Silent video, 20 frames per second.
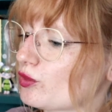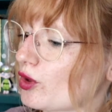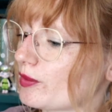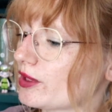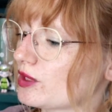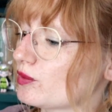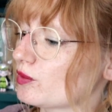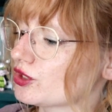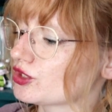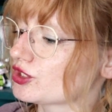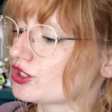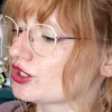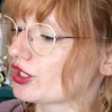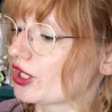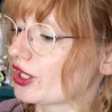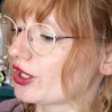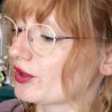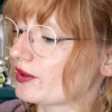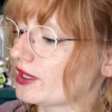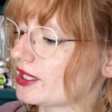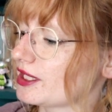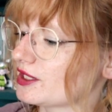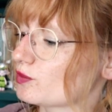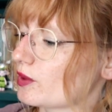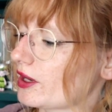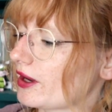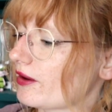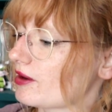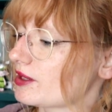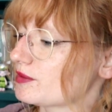probably want to know is
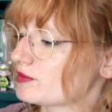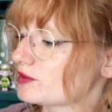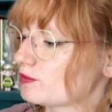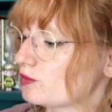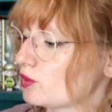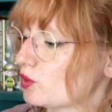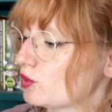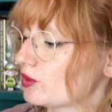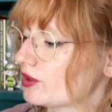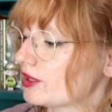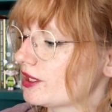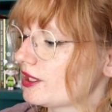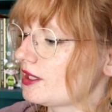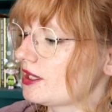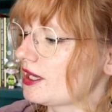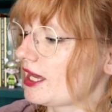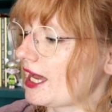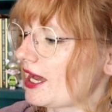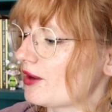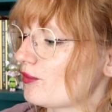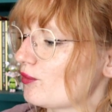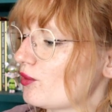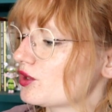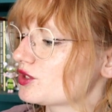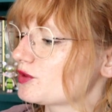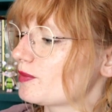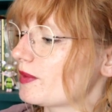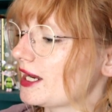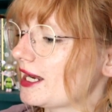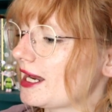where I was born and
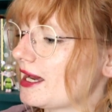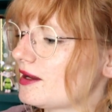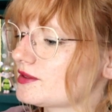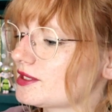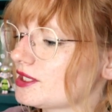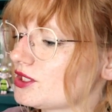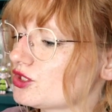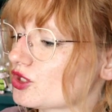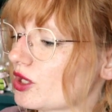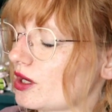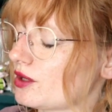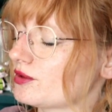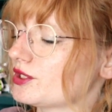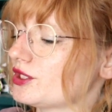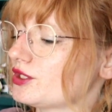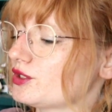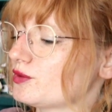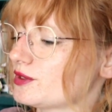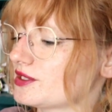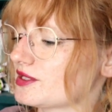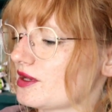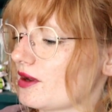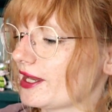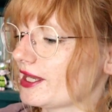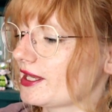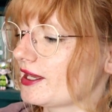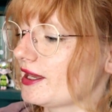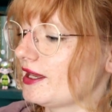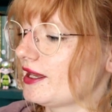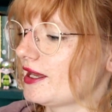what my lousy childhood was
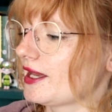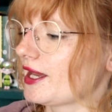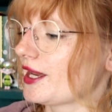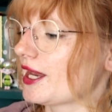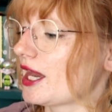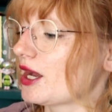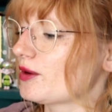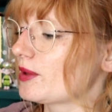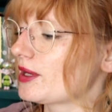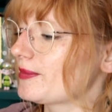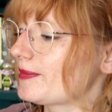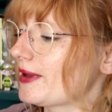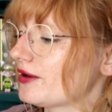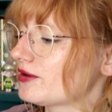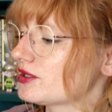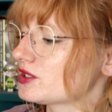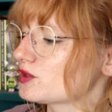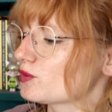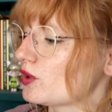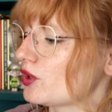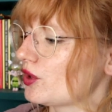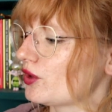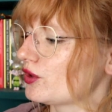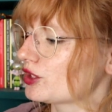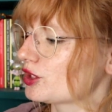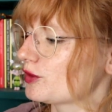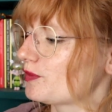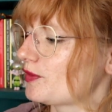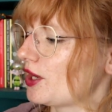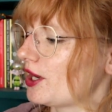like and how my parents were
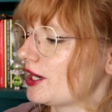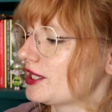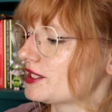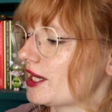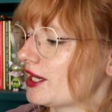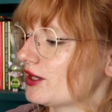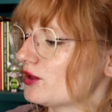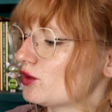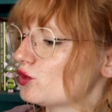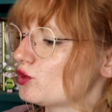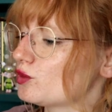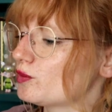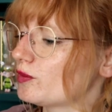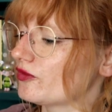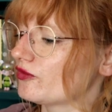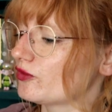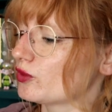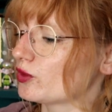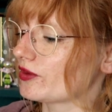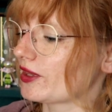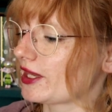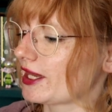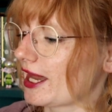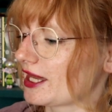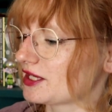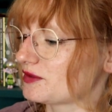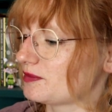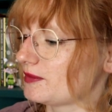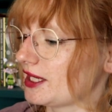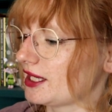occupied and all before they
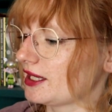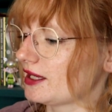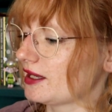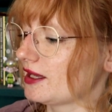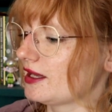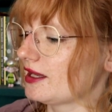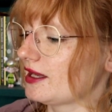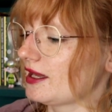had me